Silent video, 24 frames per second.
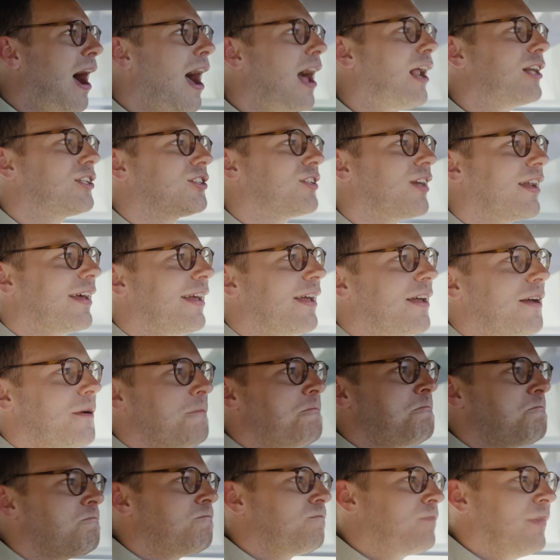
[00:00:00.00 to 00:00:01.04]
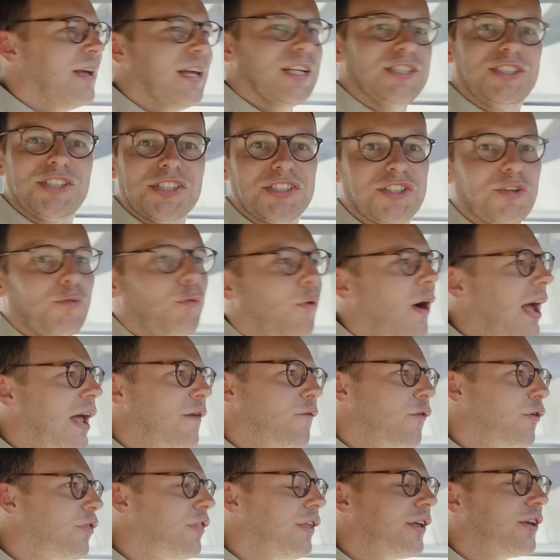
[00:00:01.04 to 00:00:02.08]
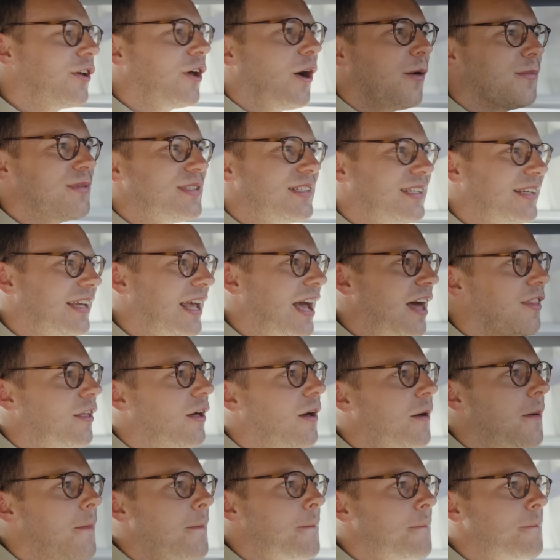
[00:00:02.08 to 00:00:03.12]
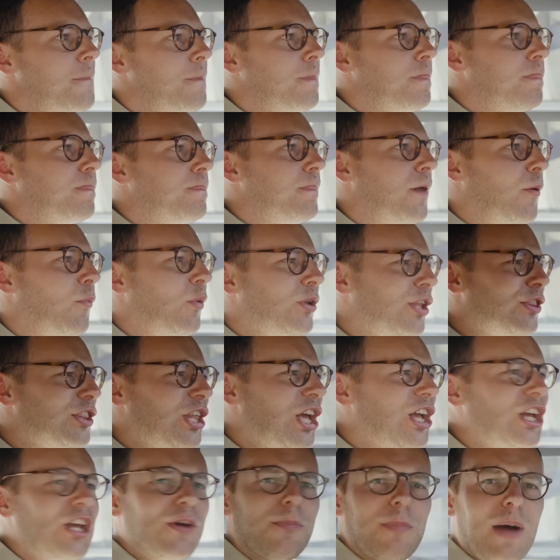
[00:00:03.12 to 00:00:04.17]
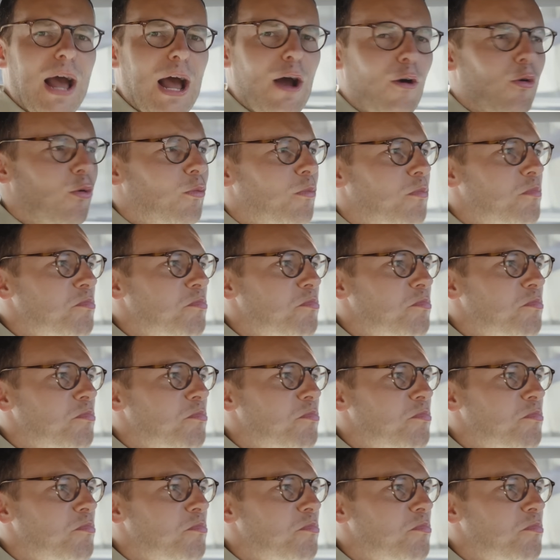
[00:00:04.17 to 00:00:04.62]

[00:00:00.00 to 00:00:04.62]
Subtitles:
actually, it's just the way everything comes together. And when you think about